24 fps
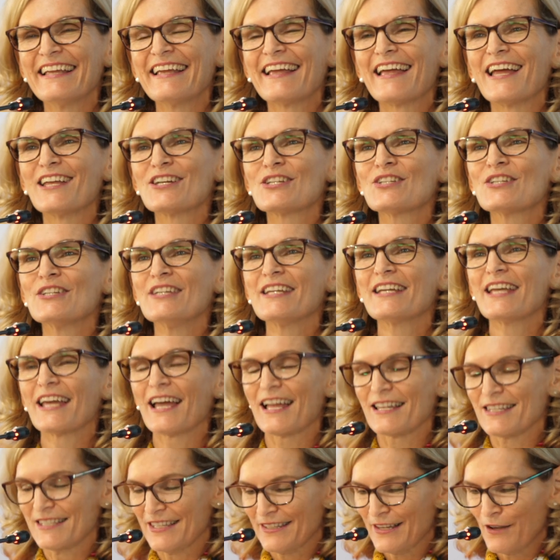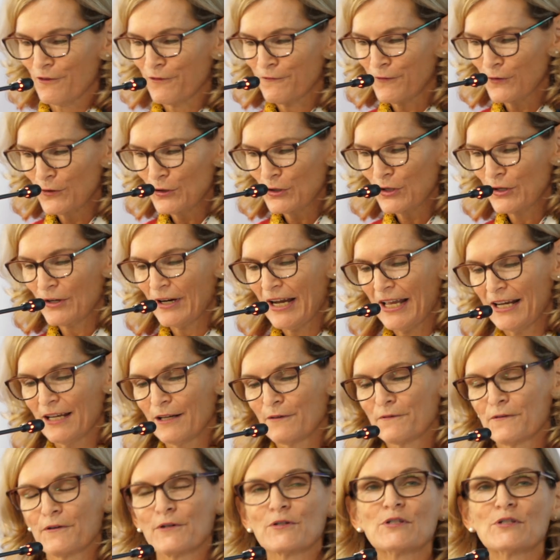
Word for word: and she gets full credit for